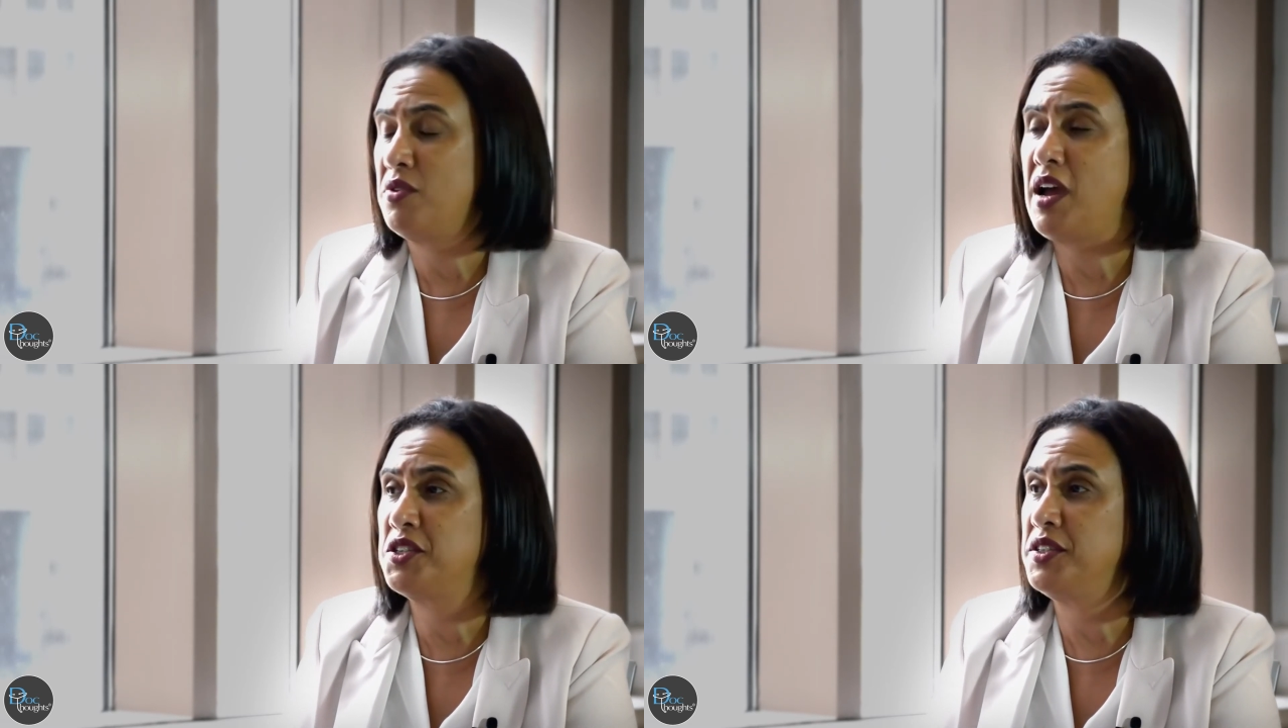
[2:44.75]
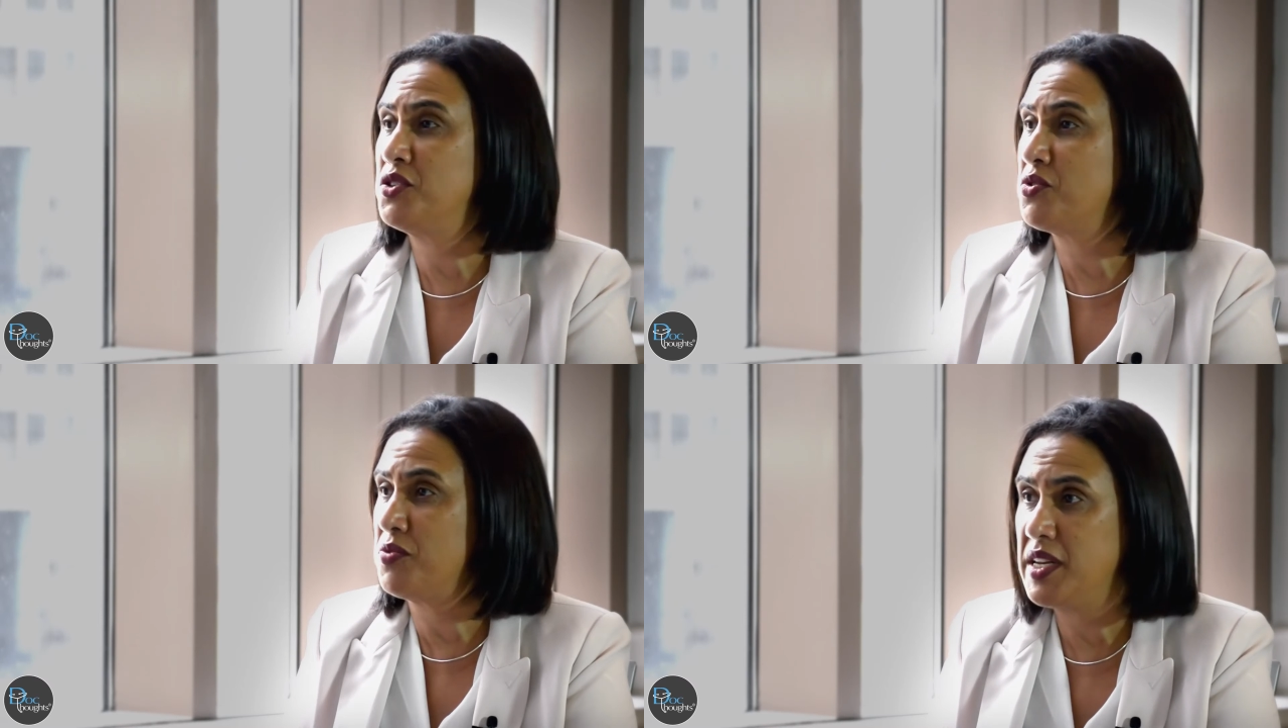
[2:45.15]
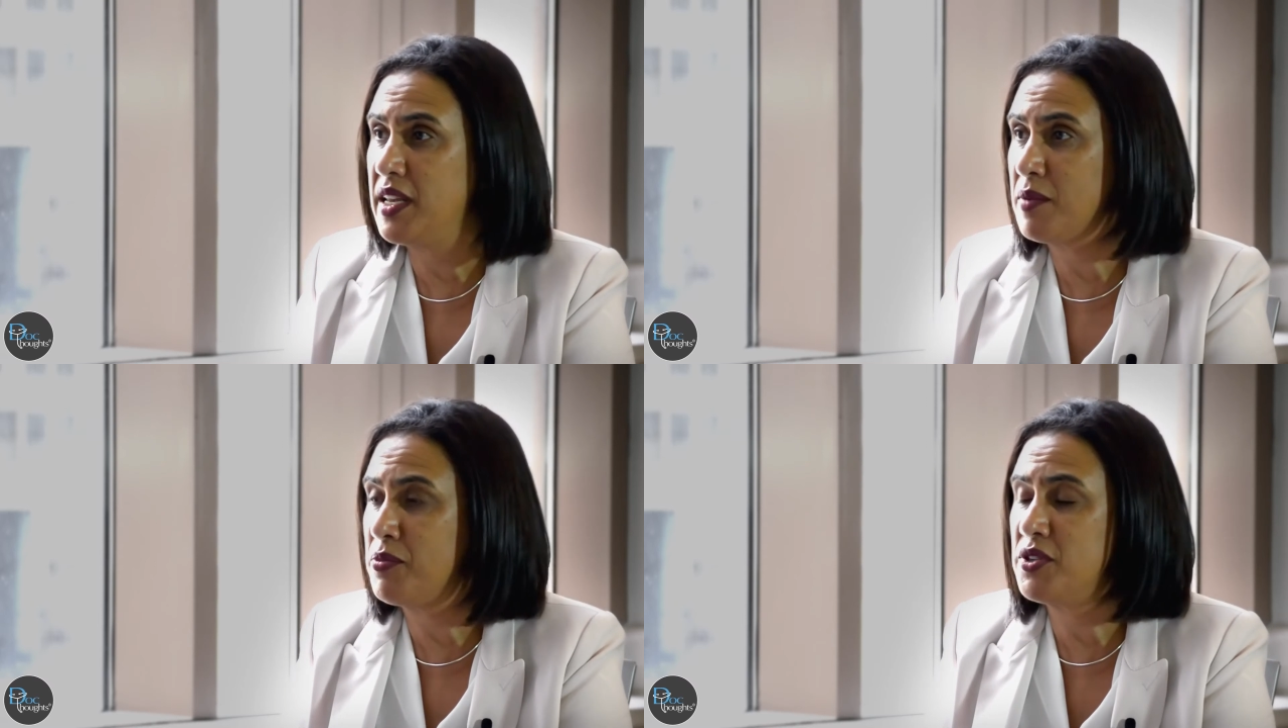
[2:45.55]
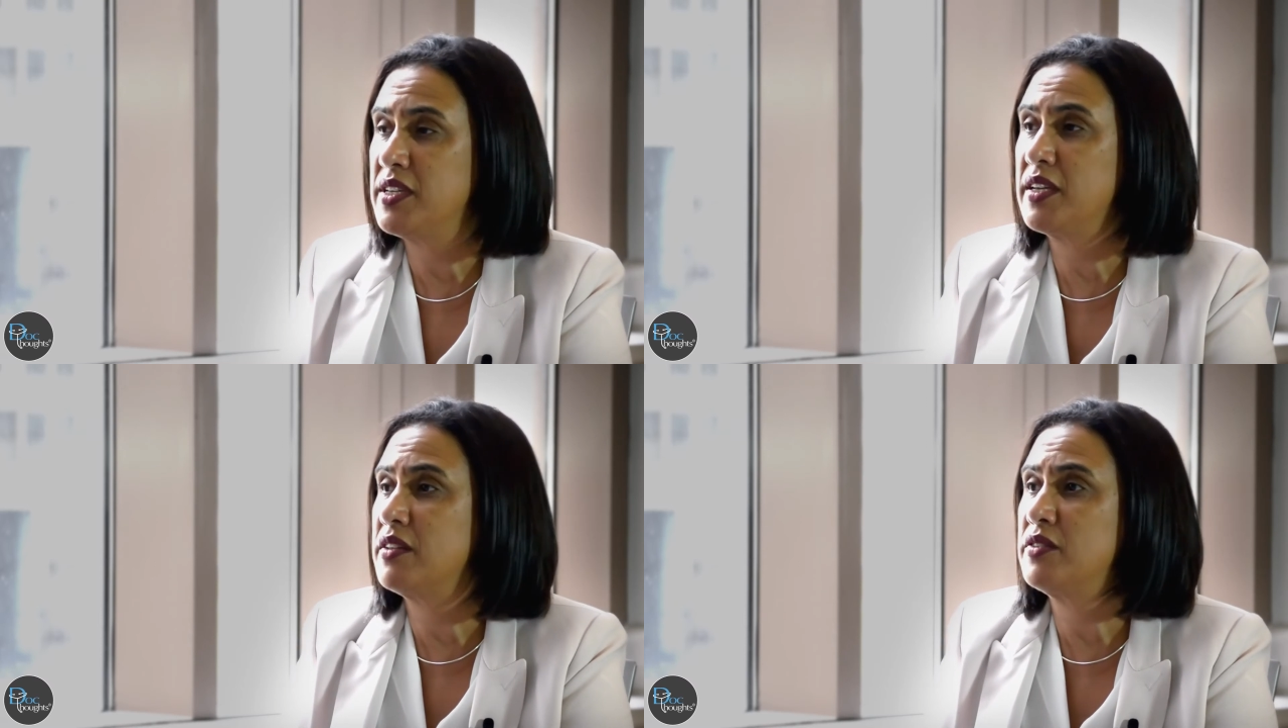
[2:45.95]
actually treating a
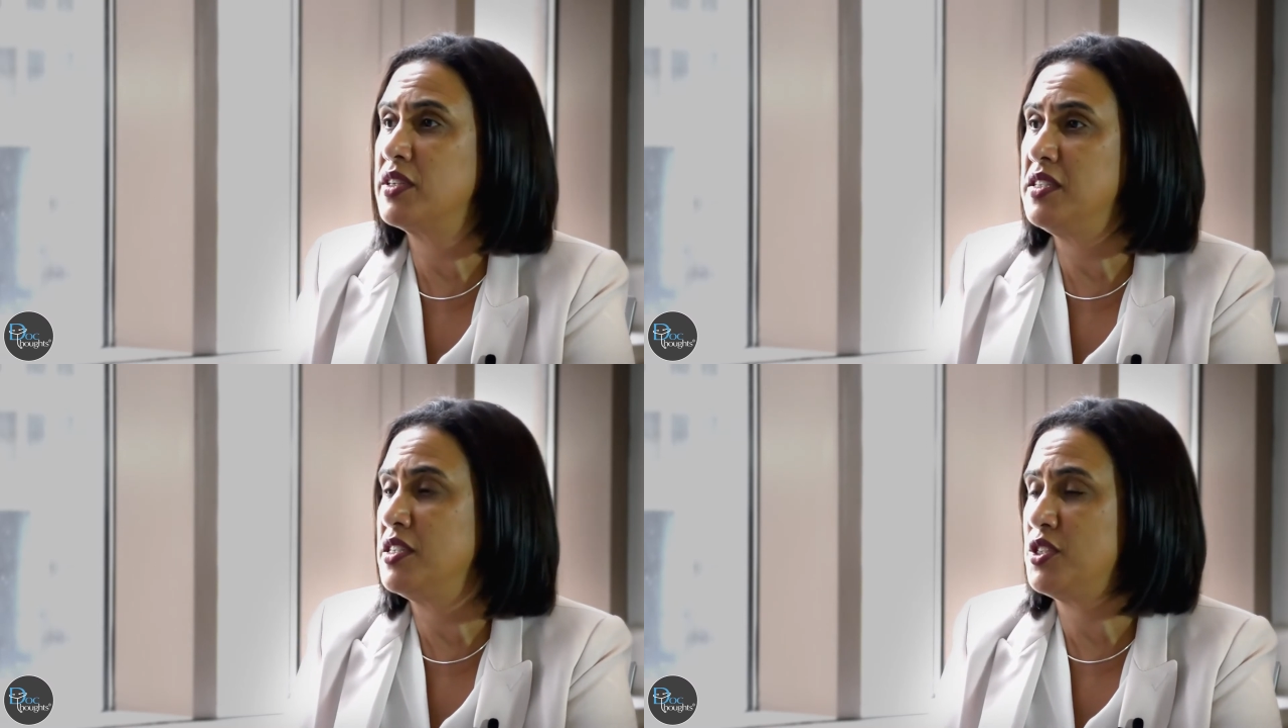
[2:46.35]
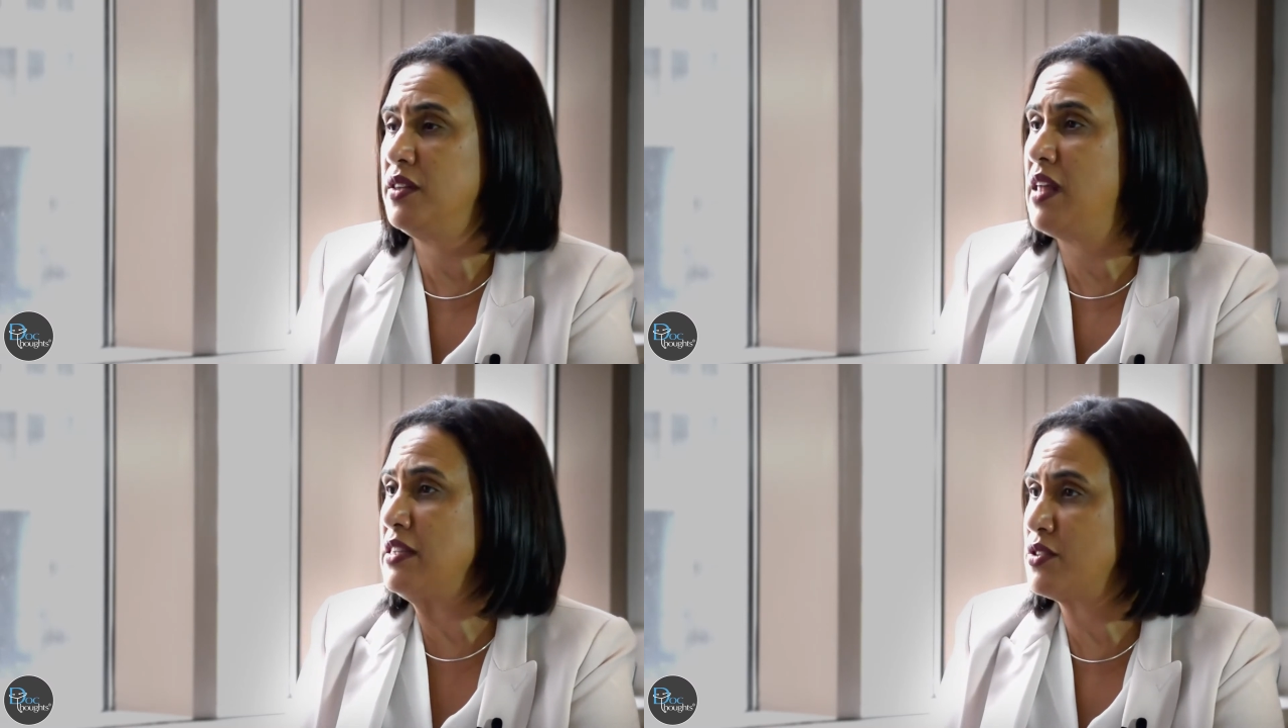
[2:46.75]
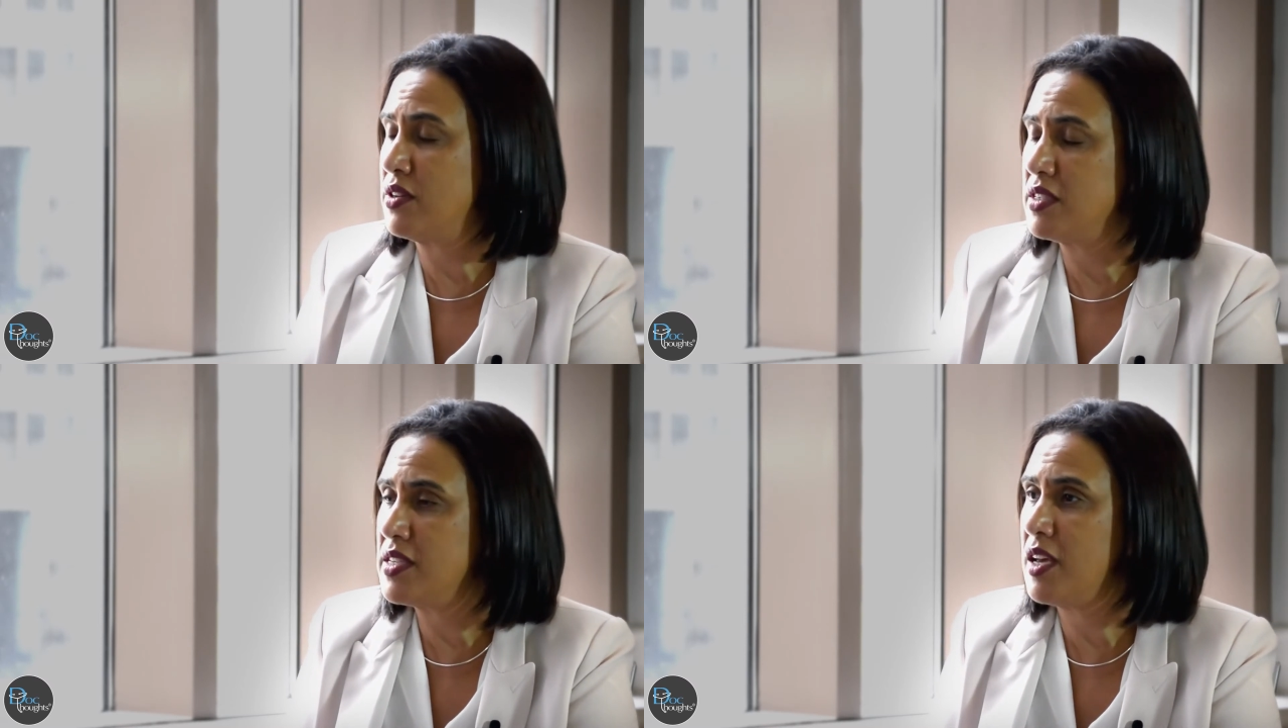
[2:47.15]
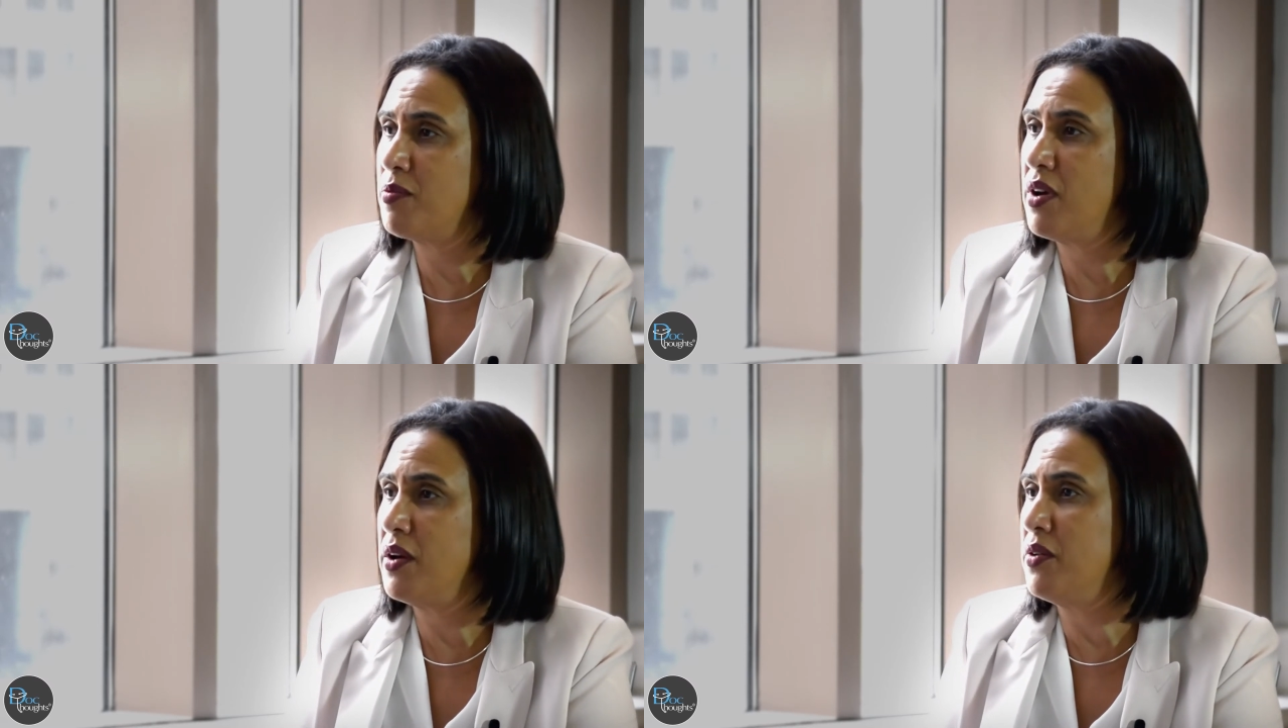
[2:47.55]
particular condition, that's going to take
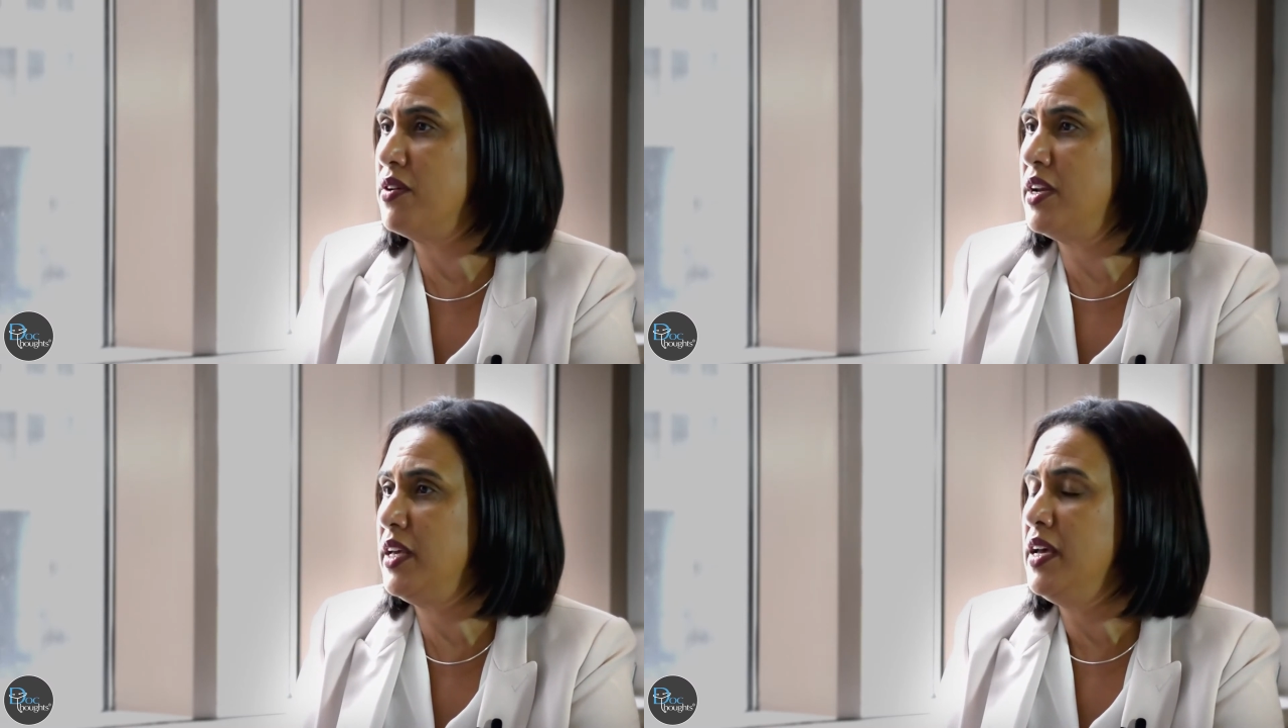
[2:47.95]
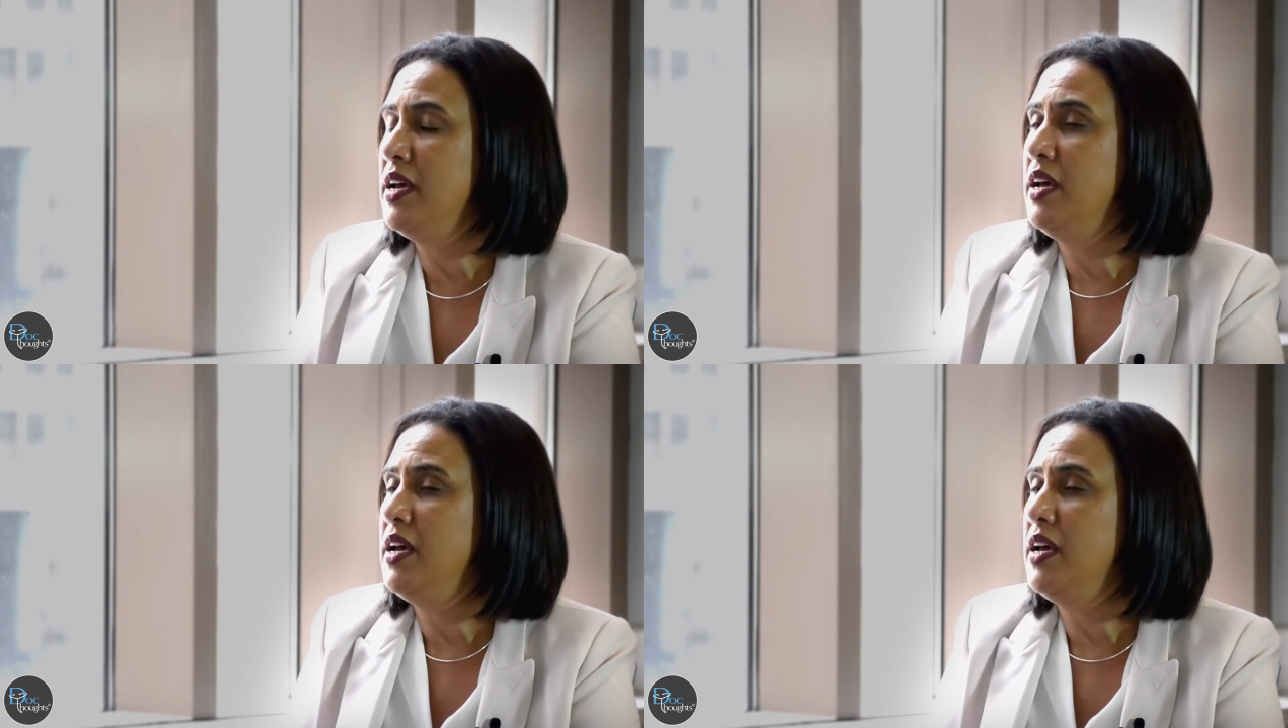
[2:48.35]
priority.